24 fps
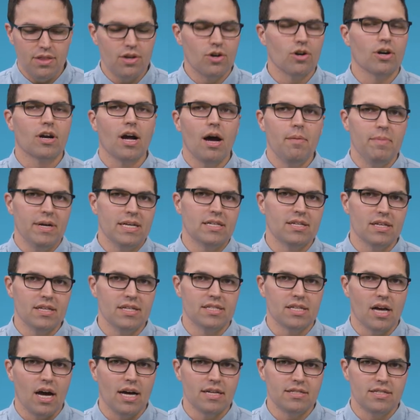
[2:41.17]
that are coming to
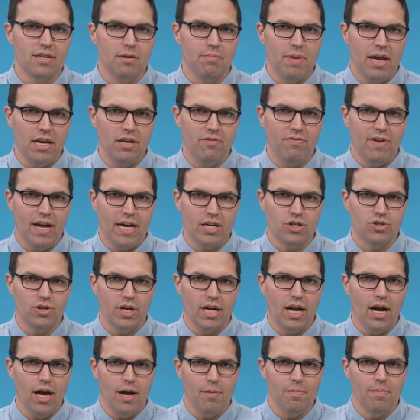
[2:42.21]
this Austin
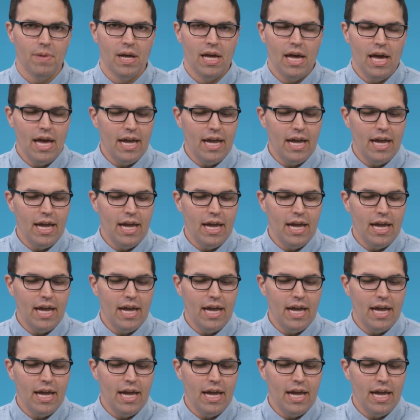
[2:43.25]
manufacturing hub.